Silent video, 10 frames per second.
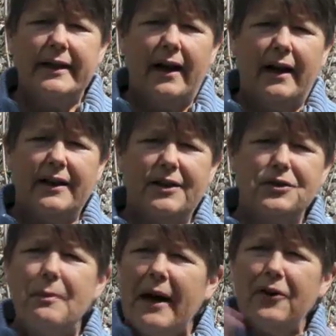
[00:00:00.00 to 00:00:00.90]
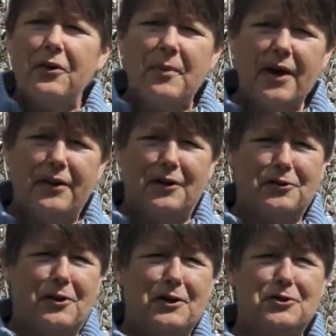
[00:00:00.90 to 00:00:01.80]
It doesn't matter the method as
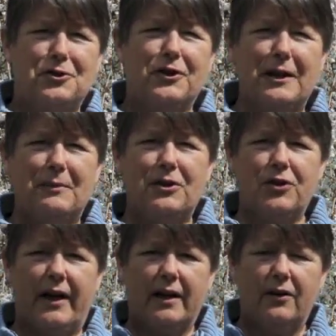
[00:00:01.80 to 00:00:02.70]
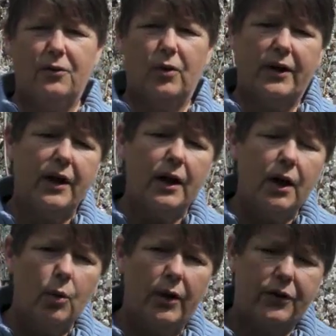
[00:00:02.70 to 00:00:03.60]
long as you're keeping track of what
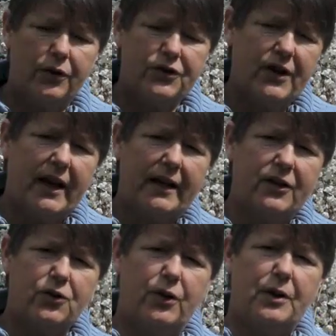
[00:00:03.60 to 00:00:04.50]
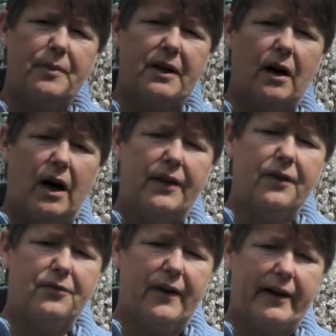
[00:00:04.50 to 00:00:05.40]
they're saying is going to be on the
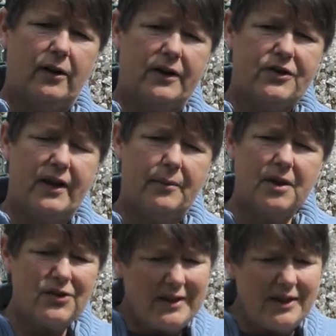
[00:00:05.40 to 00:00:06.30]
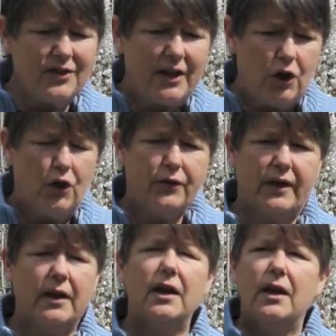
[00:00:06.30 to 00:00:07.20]
final exam, because it is
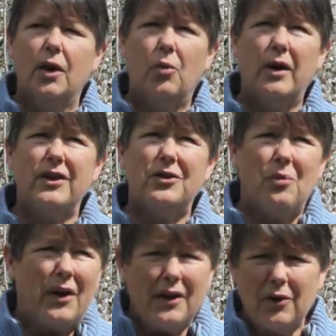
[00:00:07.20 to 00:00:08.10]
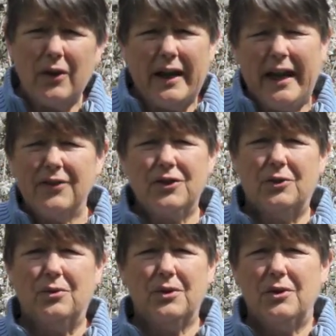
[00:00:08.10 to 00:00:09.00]
unnerving. What are they going to ask you?
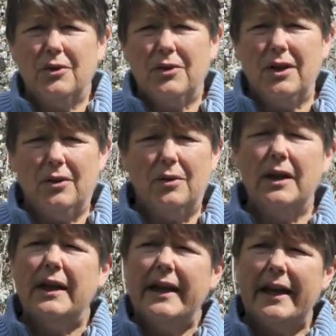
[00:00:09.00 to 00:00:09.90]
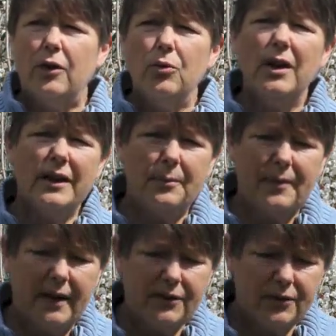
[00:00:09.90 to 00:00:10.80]
You don't know. And it really
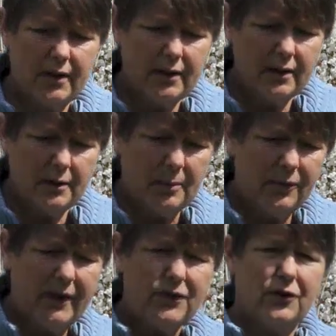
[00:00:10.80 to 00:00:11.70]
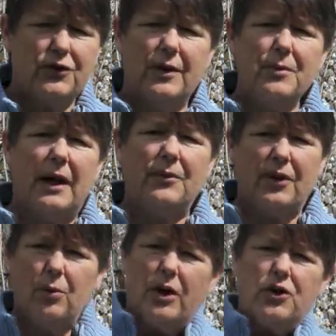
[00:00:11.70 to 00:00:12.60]
depends on the professor. Sometimes they
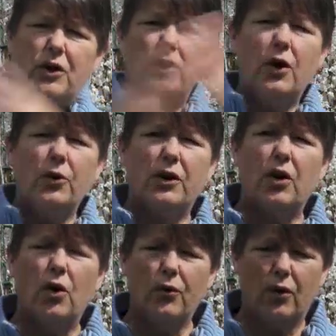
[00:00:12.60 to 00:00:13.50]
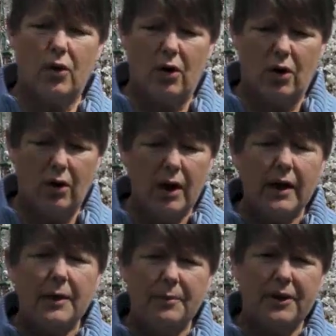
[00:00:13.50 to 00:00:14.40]
want you to know the overall
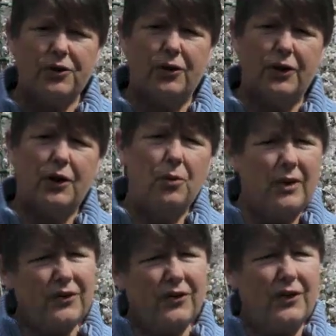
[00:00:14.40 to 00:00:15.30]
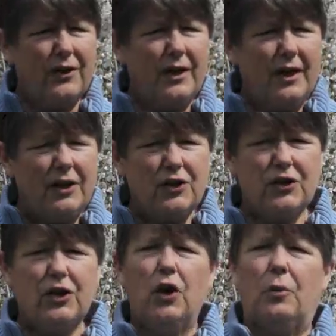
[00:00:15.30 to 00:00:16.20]
picture. What's the
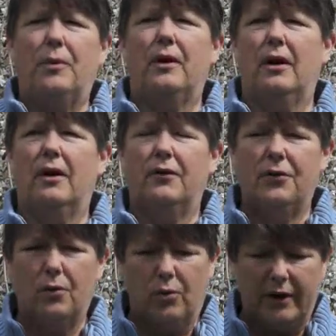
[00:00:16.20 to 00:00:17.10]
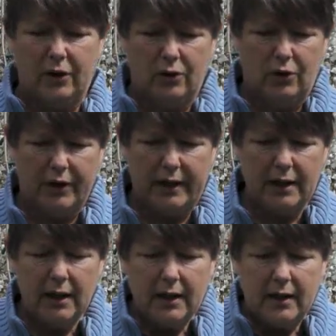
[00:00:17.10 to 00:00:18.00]
scope of what you're learning?
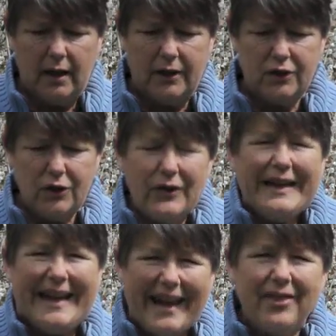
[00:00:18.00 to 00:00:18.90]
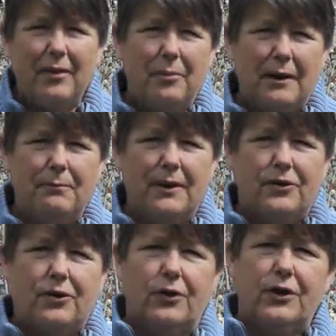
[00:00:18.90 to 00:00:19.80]
Do you get the big
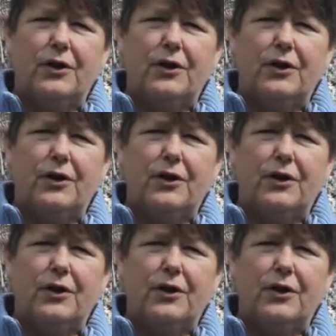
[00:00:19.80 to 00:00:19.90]
picture?